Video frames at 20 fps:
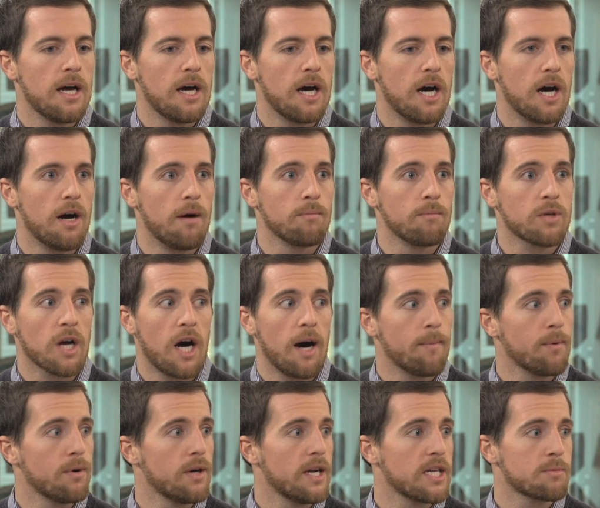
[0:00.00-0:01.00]
um,
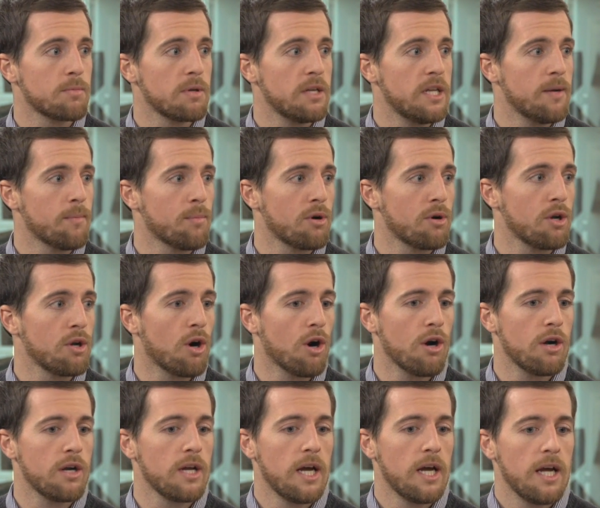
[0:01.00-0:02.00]
copper has been hit pretty
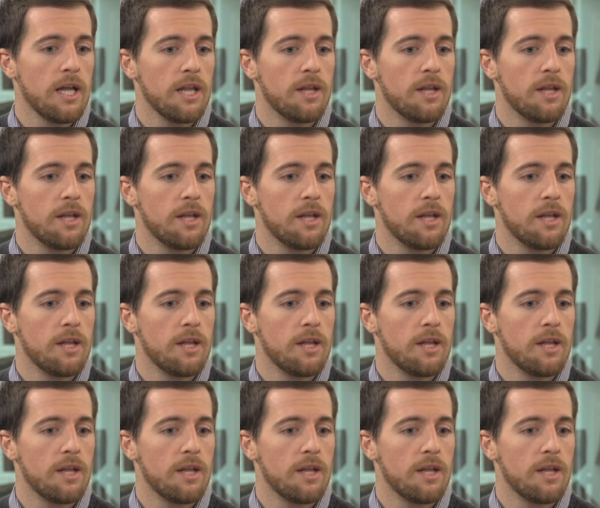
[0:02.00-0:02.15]
hard.